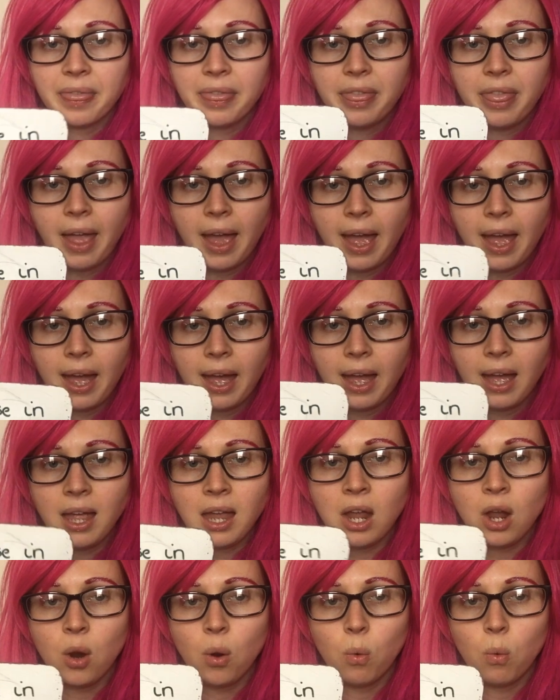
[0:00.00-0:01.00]
There
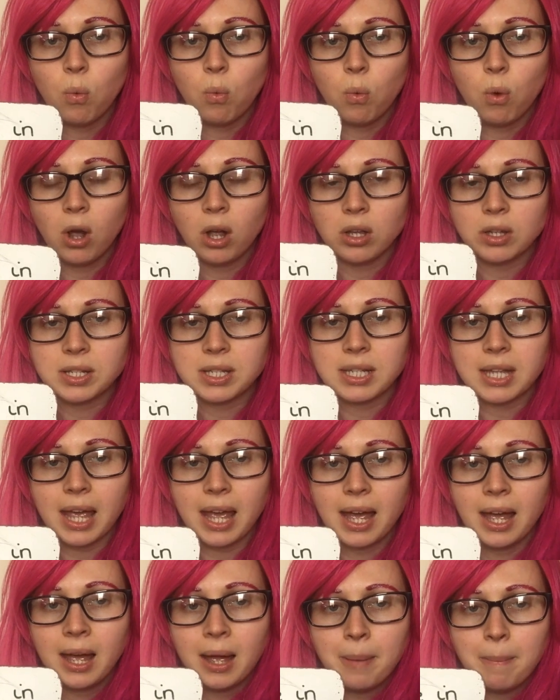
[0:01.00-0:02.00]
was
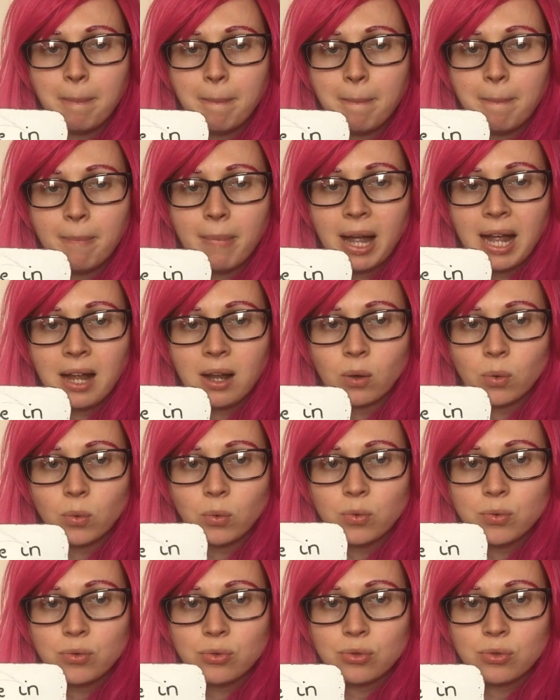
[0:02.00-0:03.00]
a
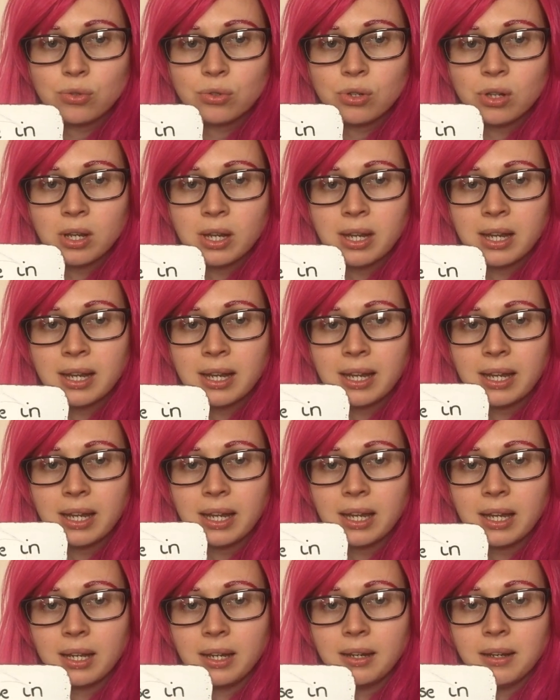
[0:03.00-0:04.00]
mouse
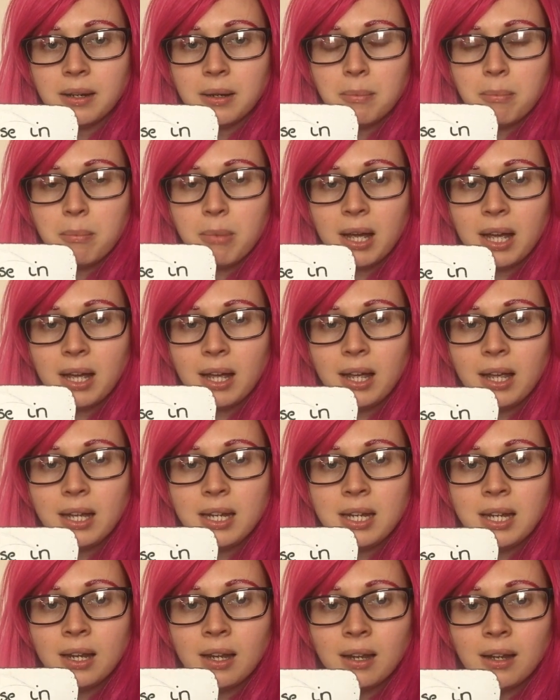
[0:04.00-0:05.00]
in my
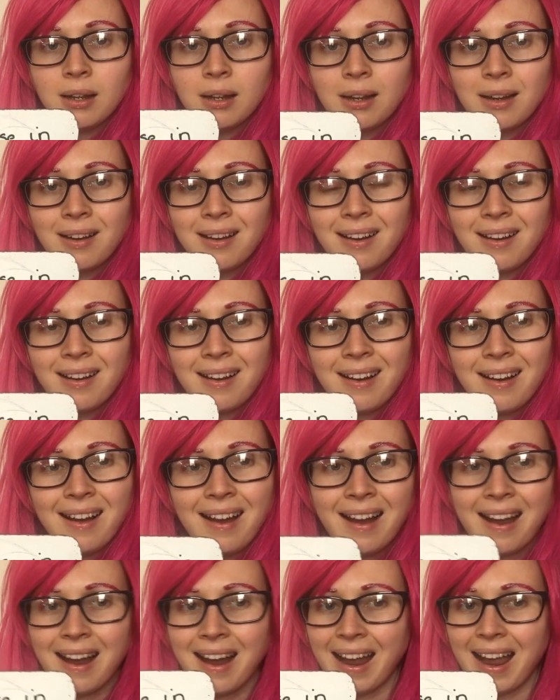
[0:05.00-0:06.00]

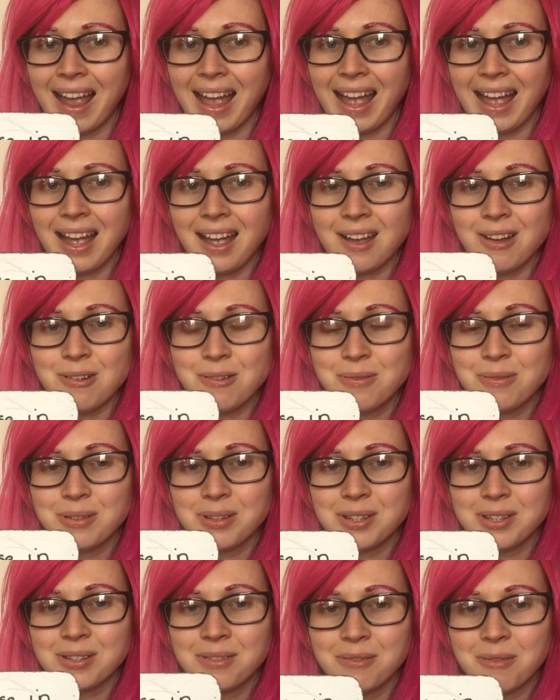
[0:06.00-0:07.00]

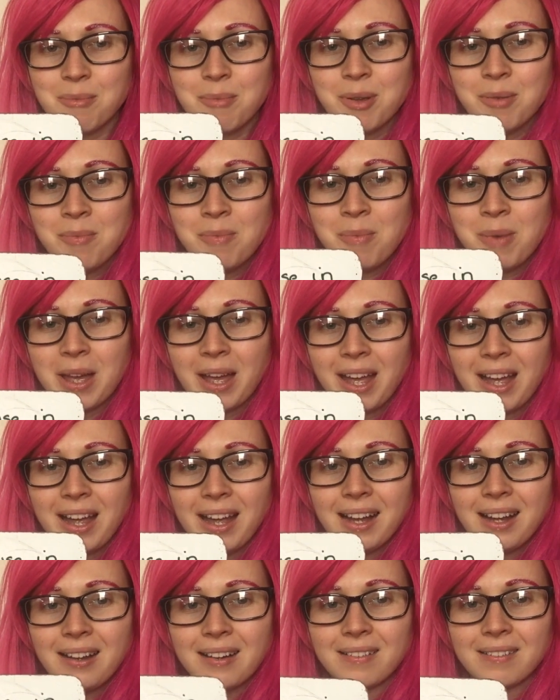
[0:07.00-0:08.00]
house. Remember,
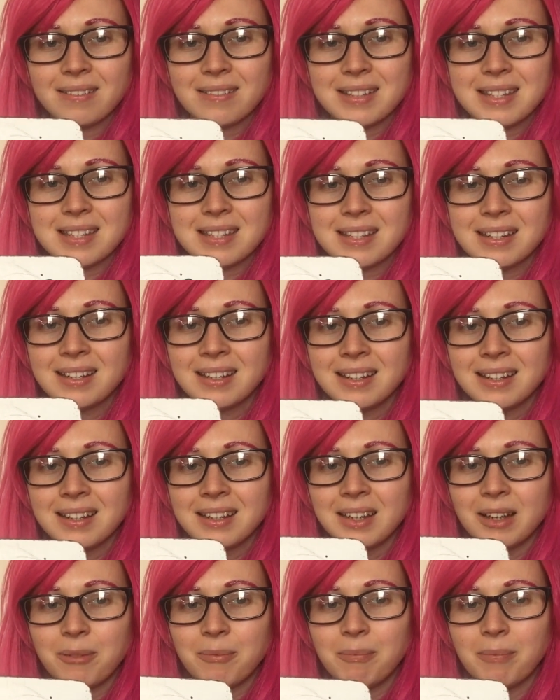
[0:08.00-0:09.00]
house
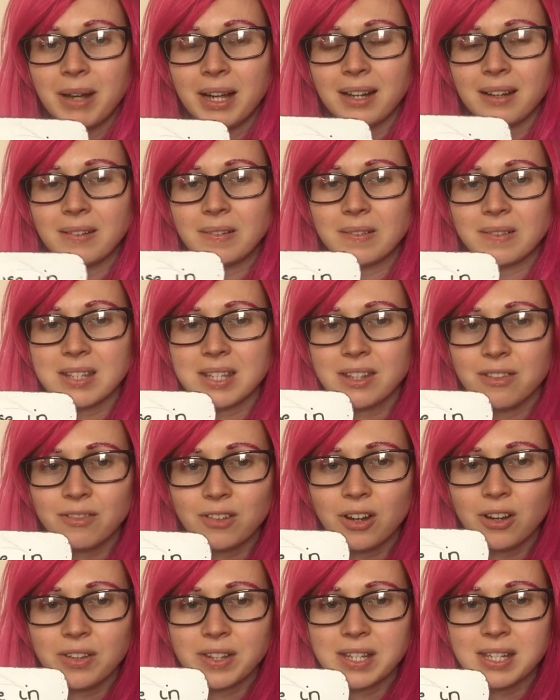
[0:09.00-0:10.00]
and mouse. They've
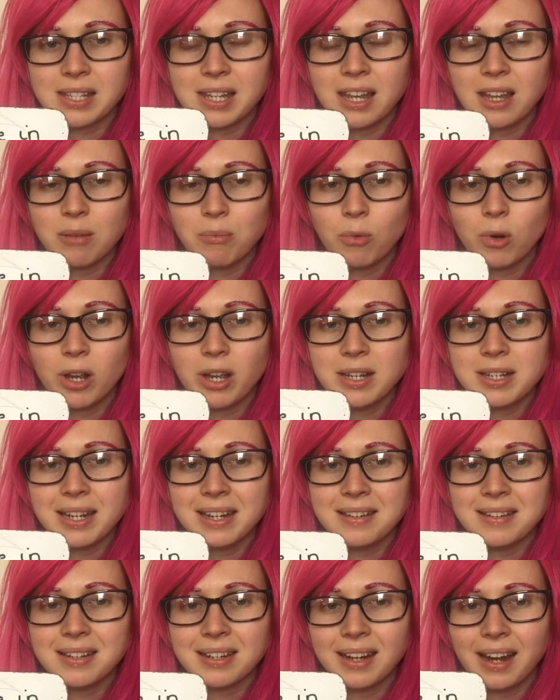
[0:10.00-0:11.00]
got the same word
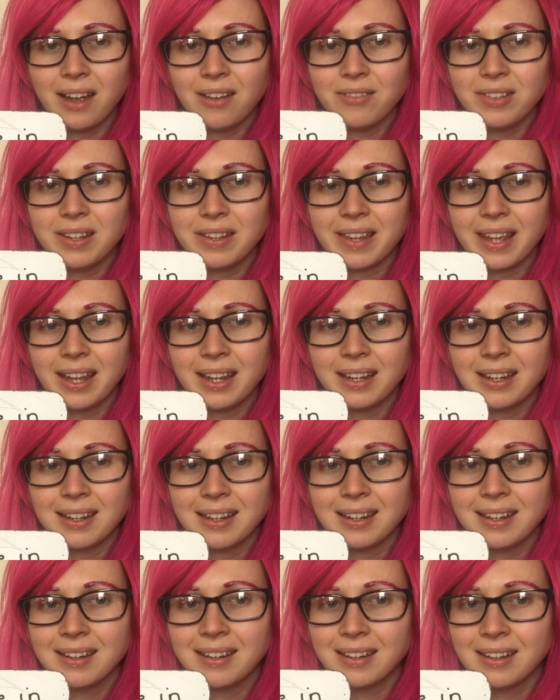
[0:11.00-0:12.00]
ending, haven't they?
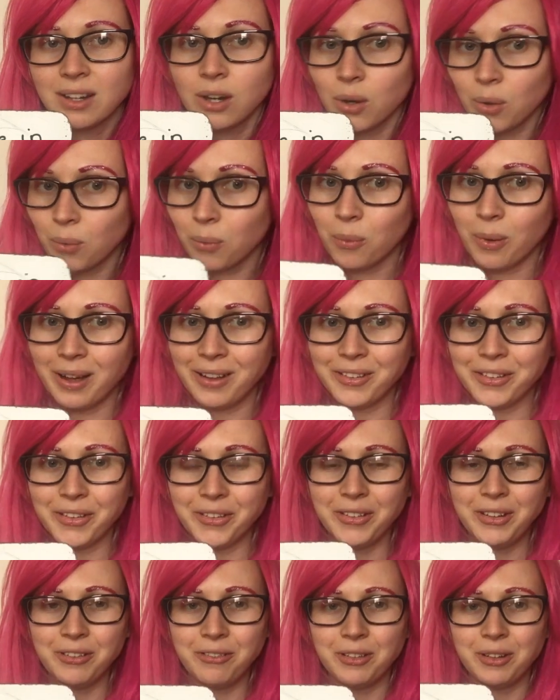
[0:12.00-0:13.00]
Well
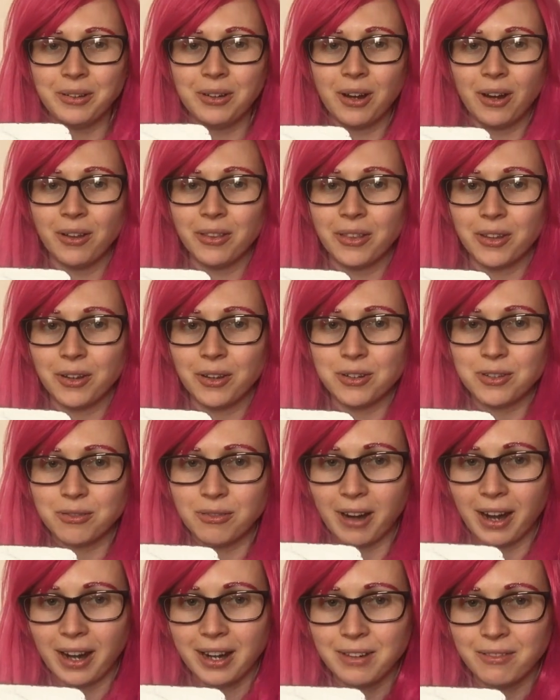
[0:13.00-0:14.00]
done if you got those
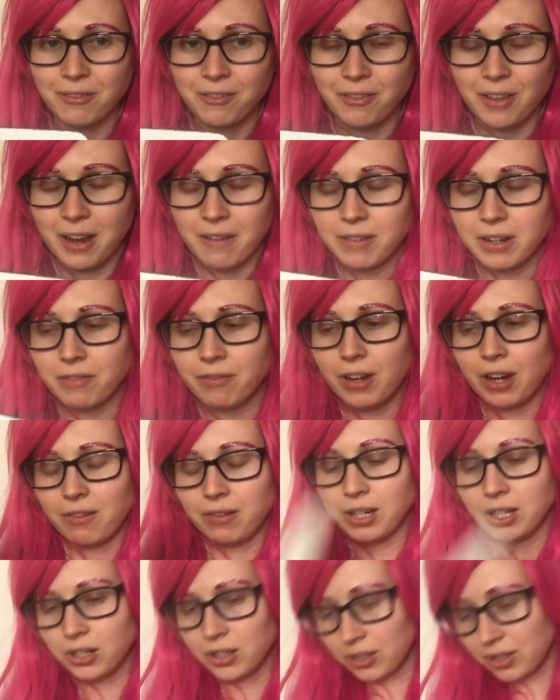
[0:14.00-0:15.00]
right. Very,
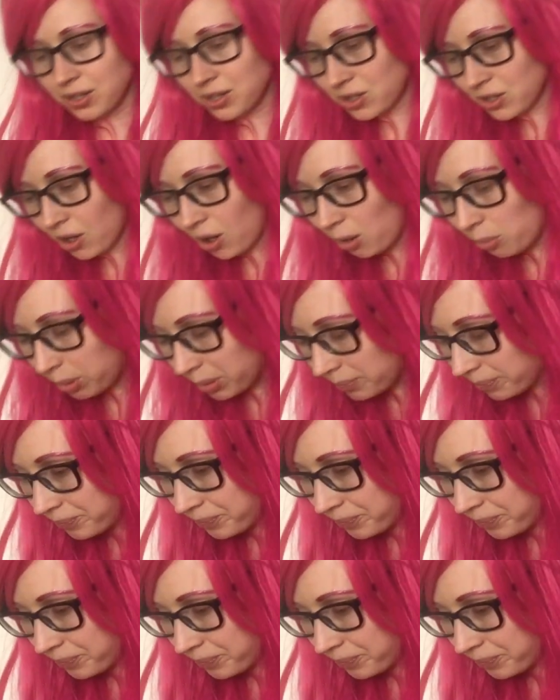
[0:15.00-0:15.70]
very good job.